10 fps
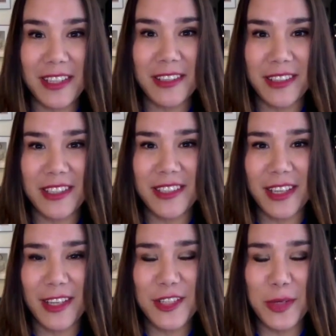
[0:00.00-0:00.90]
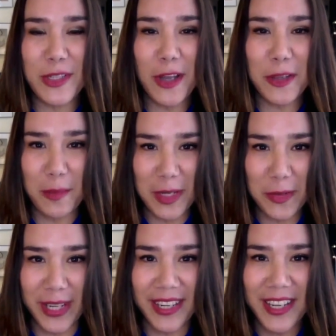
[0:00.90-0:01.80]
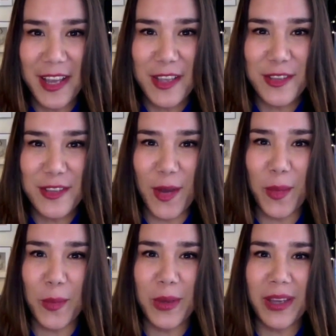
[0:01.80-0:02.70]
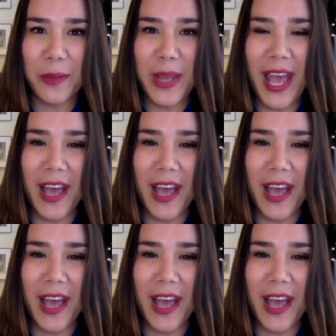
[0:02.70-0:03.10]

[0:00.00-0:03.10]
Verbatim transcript: it's, a, it's a short documentary. So we